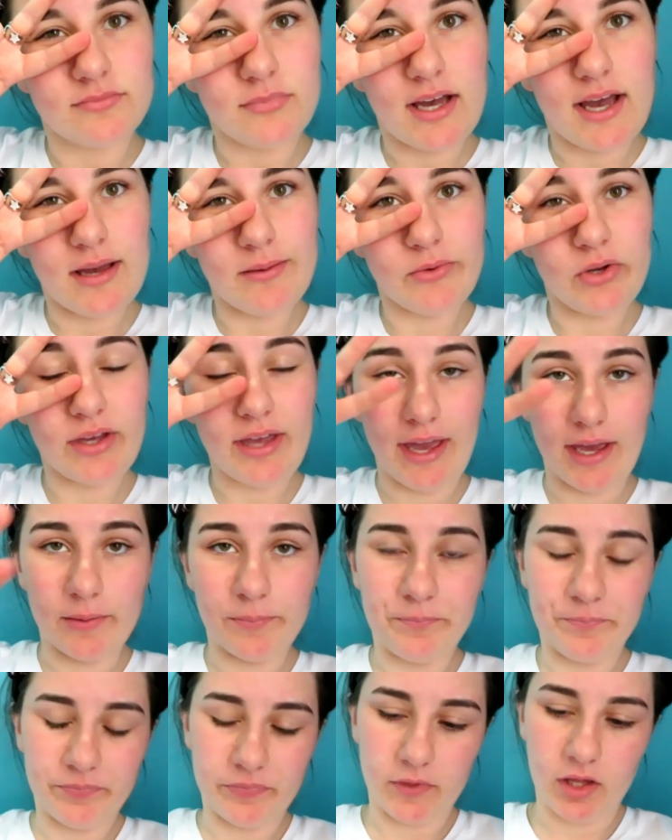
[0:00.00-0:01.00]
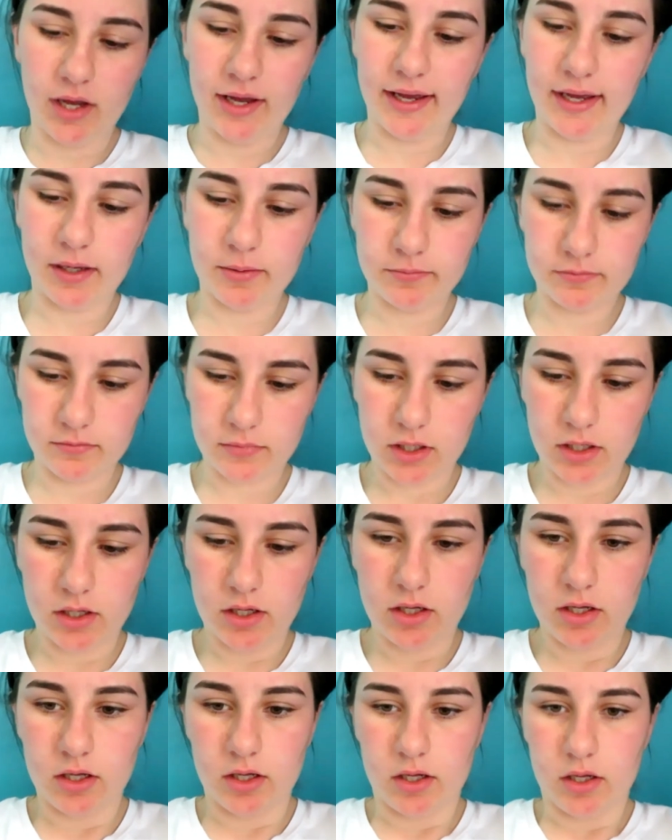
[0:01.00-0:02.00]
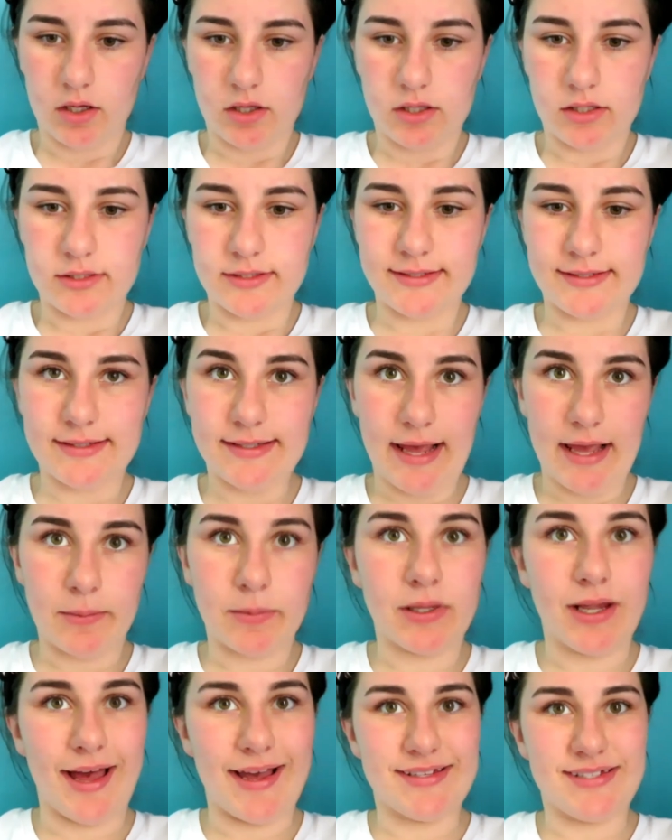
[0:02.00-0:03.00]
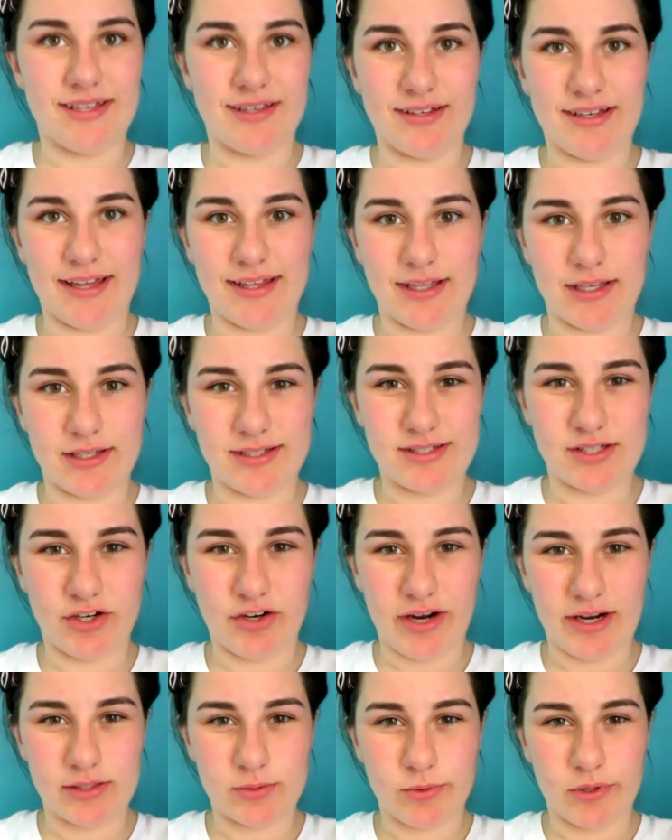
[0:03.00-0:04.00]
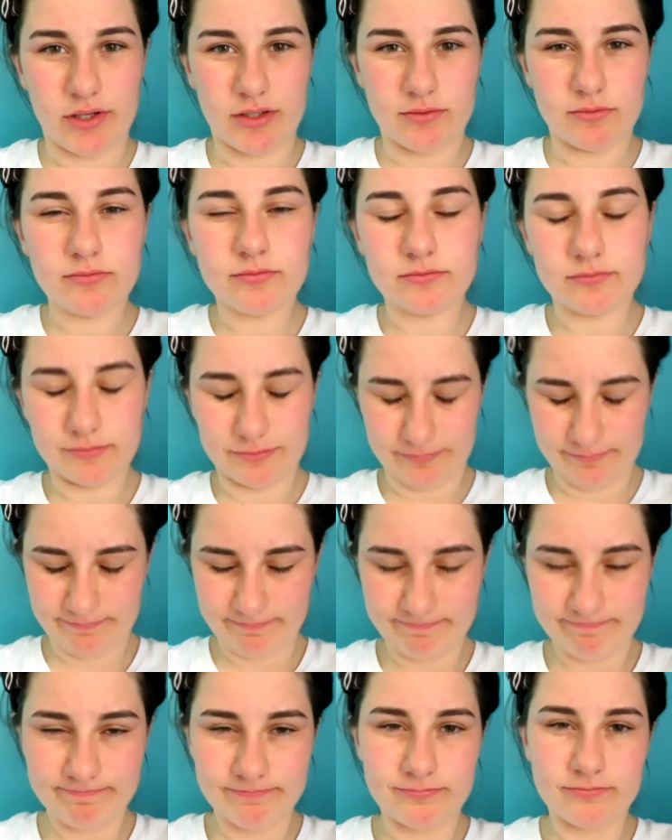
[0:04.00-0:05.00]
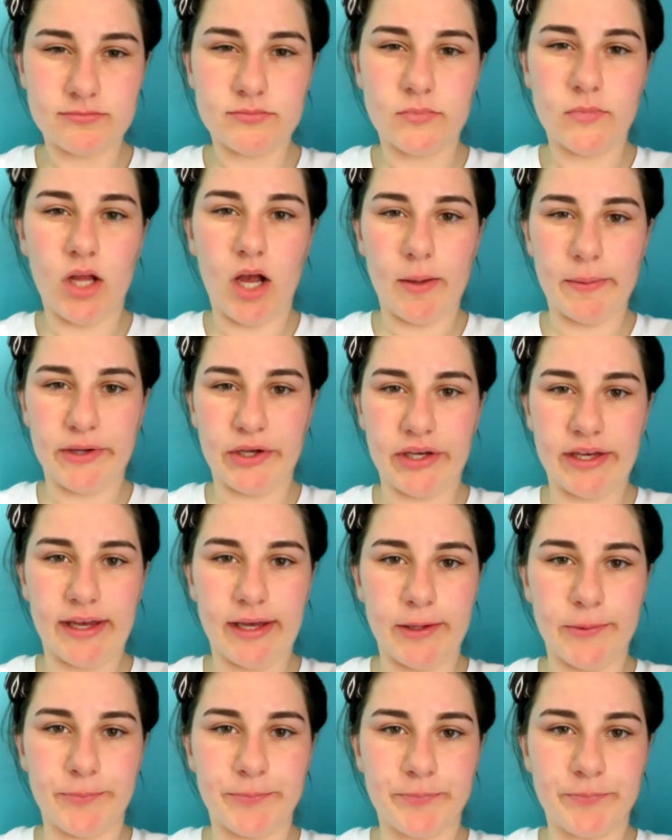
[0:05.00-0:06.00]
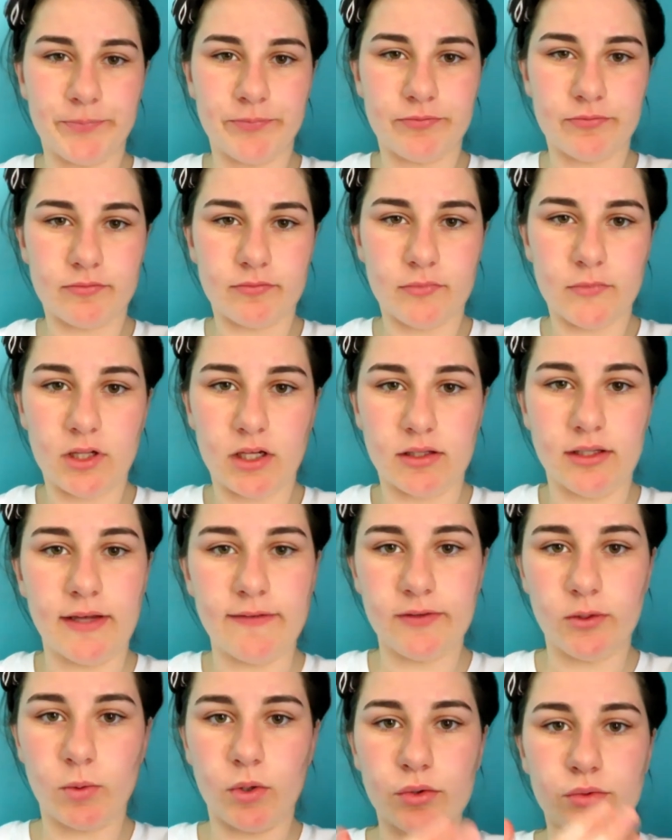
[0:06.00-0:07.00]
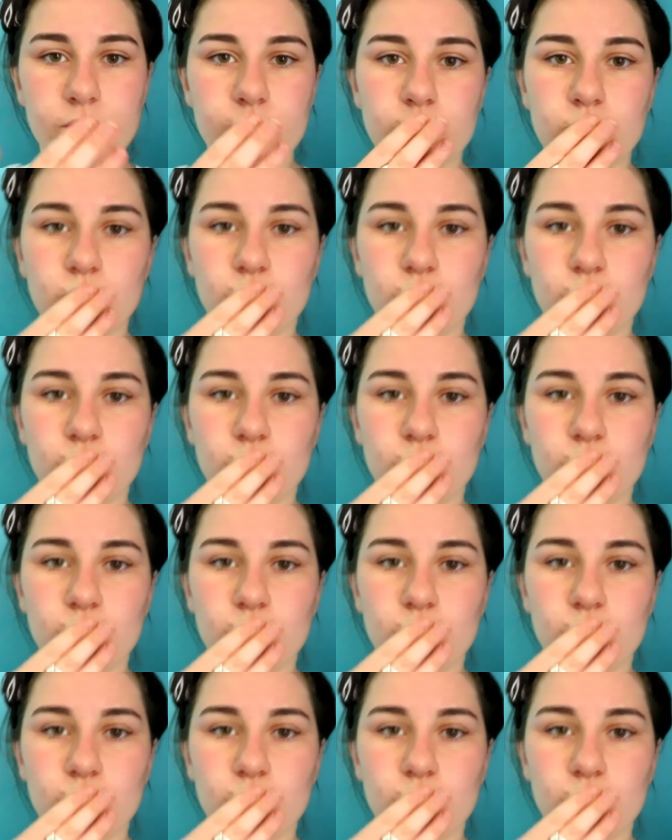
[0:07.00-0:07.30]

I'm okay. I'm stabilizing, I think is the correct word. I'll be okay. Love you all.